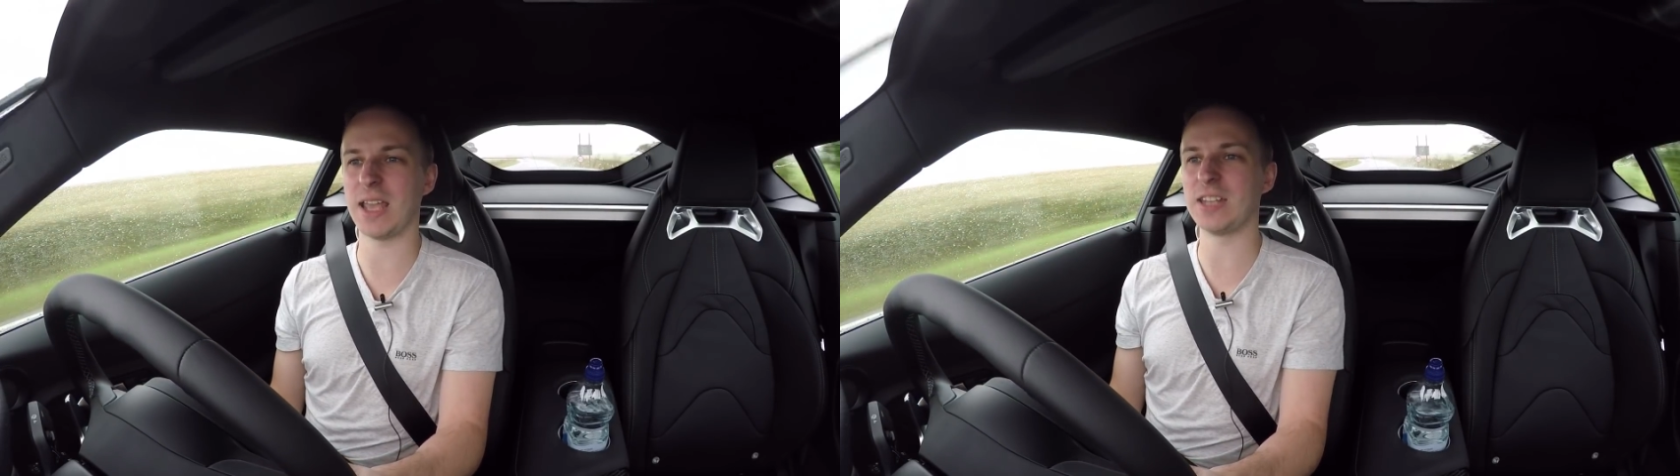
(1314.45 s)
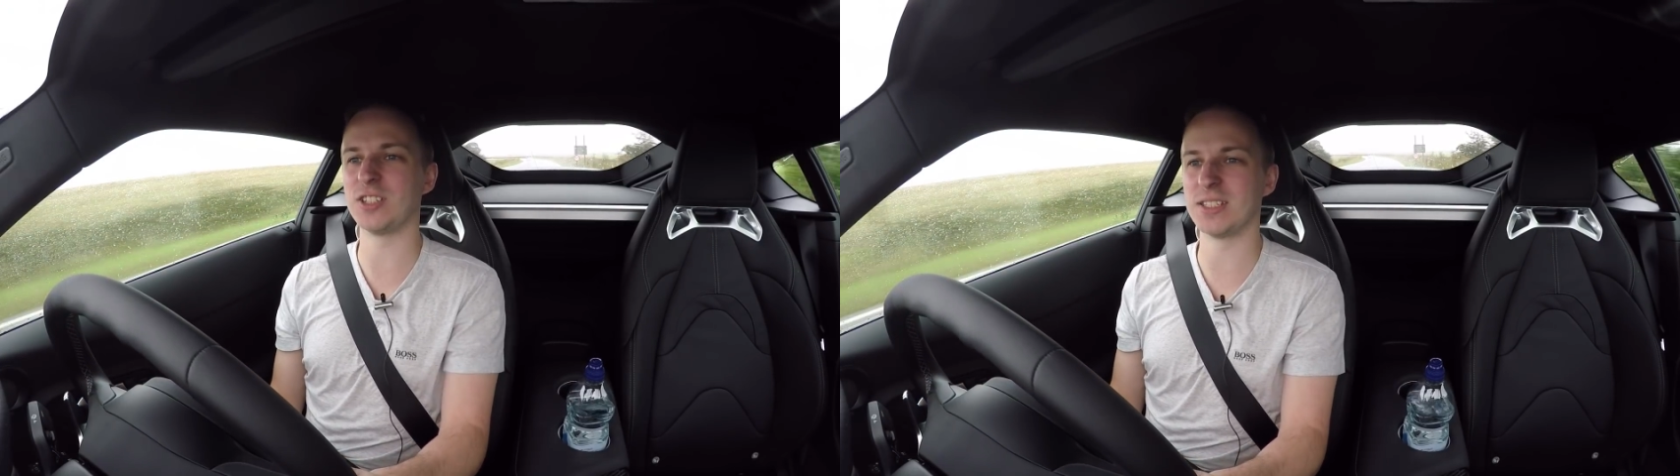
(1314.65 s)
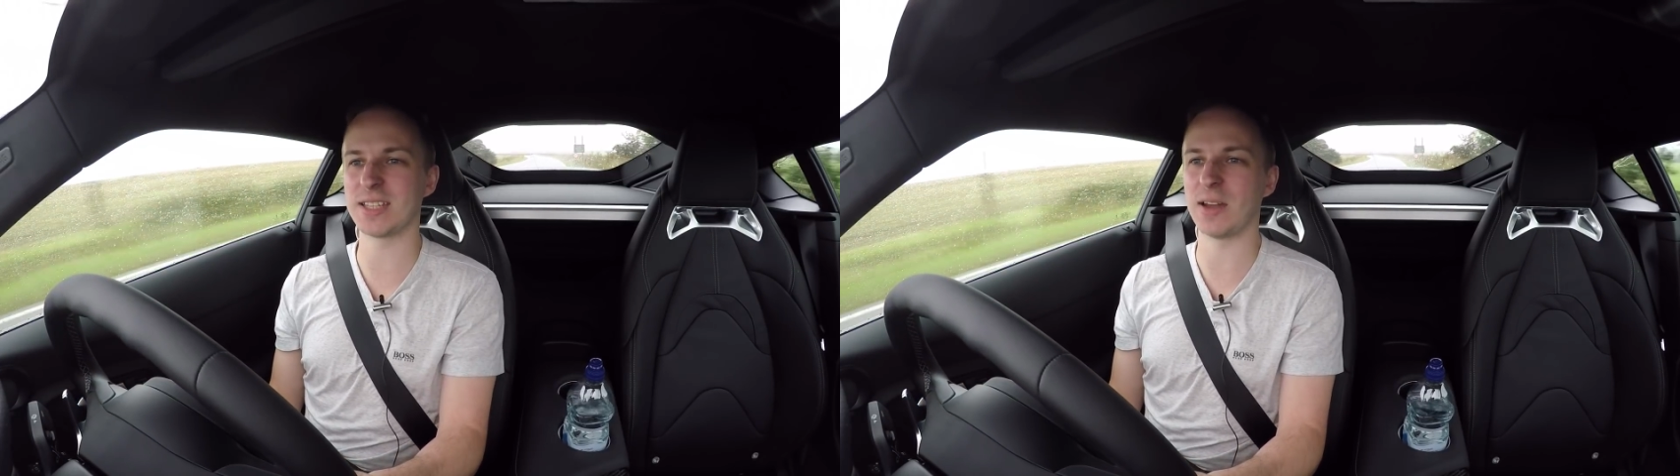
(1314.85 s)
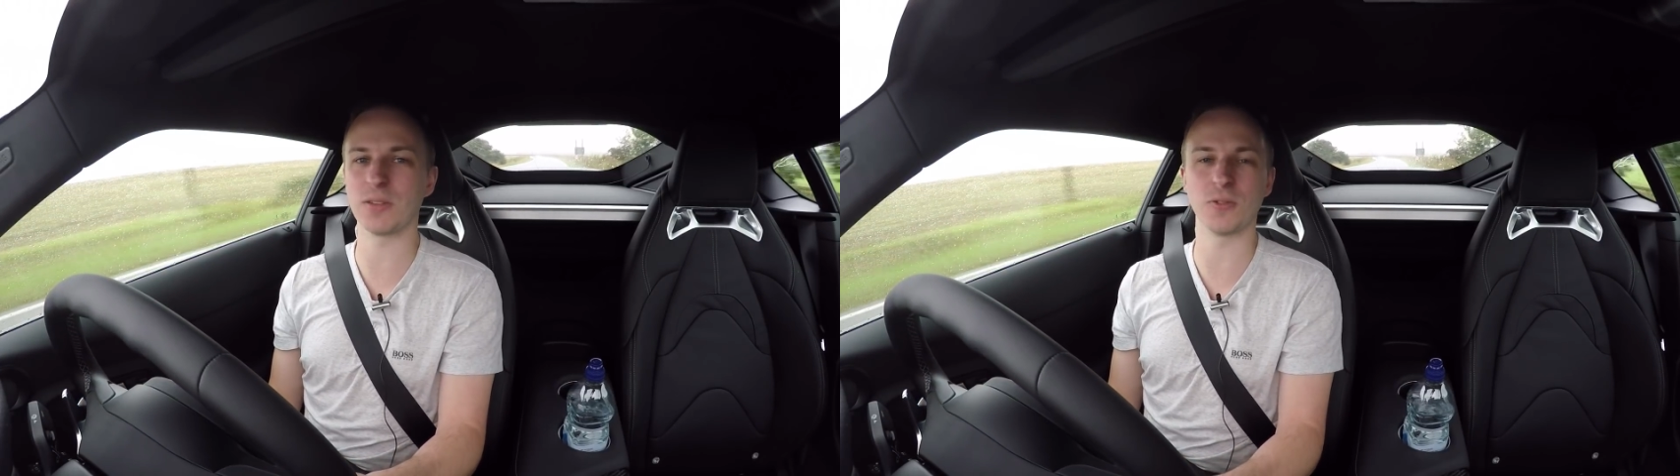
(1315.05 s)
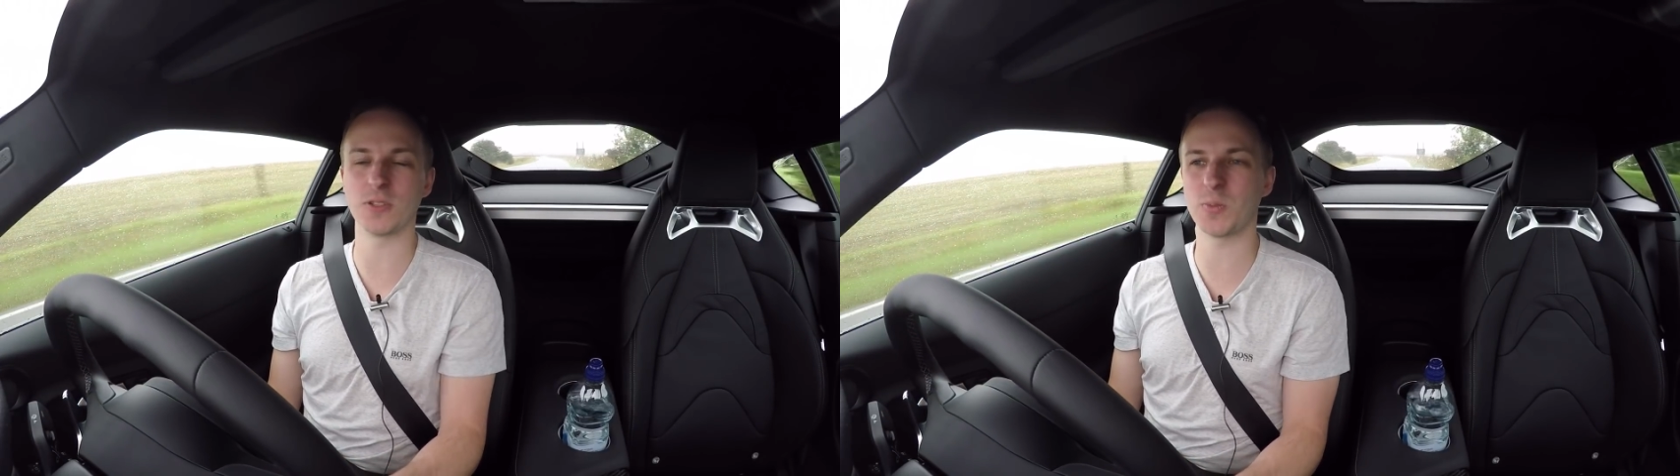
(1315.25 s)
engine sound
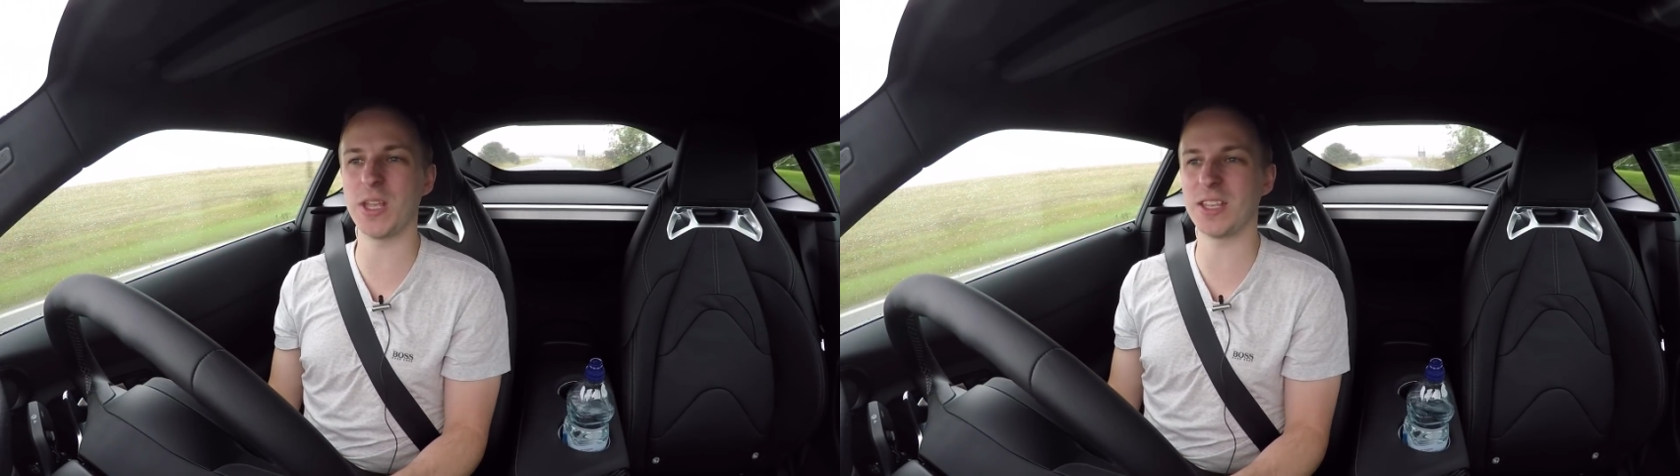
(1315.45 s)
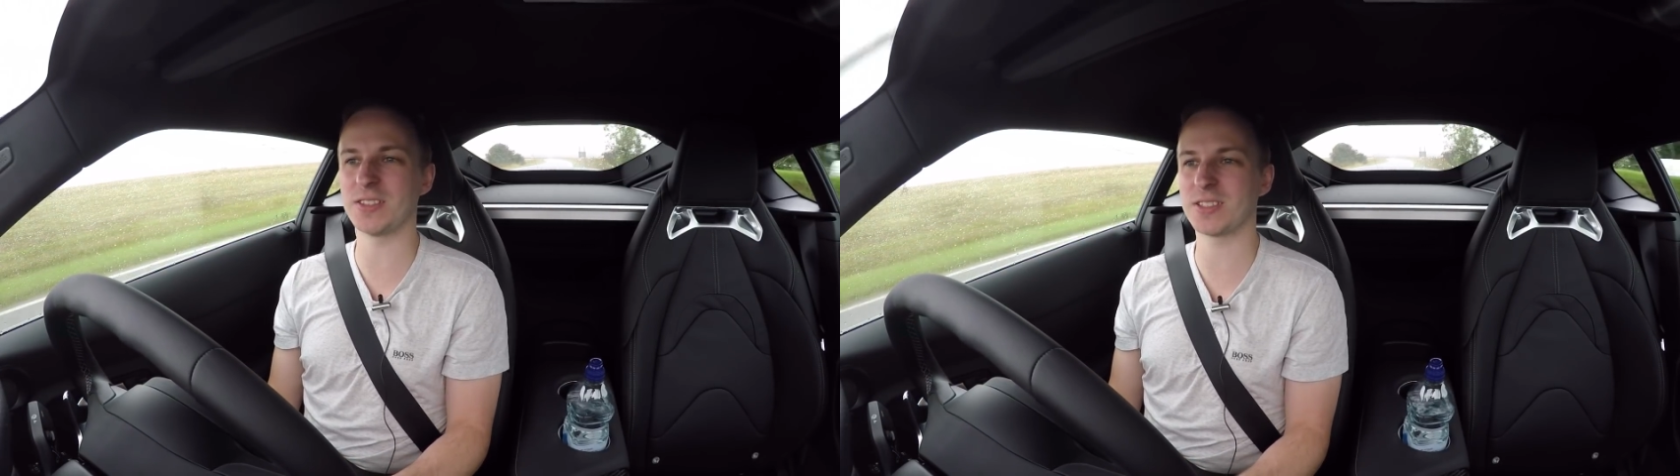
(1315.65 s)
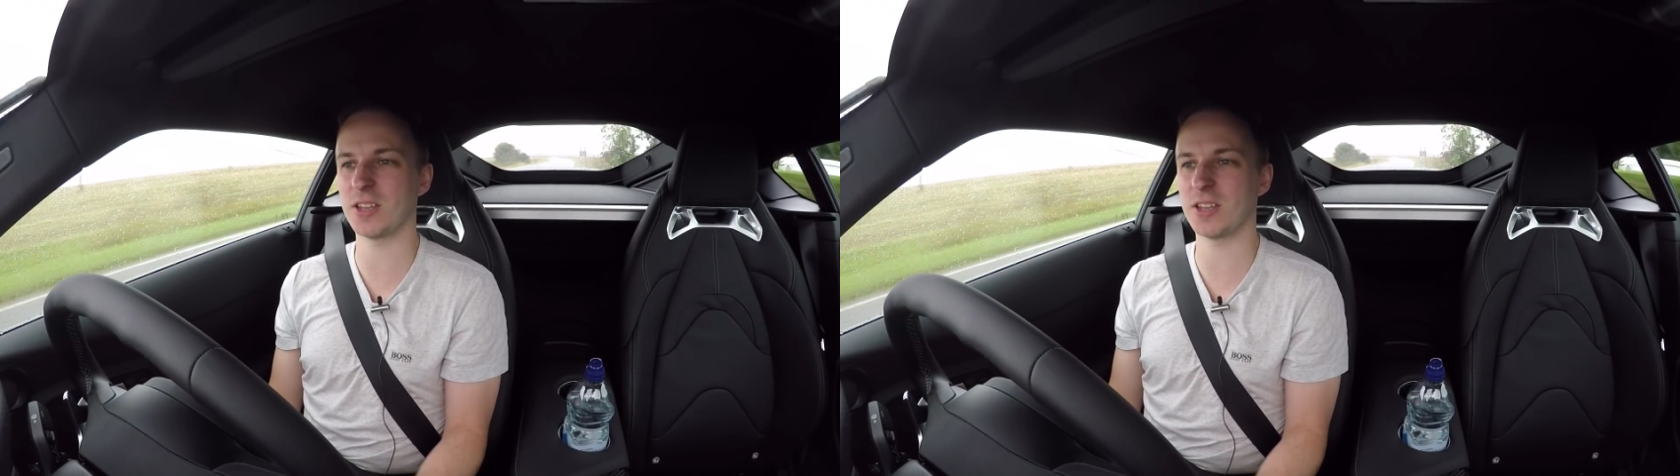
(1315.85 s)
through the speakers,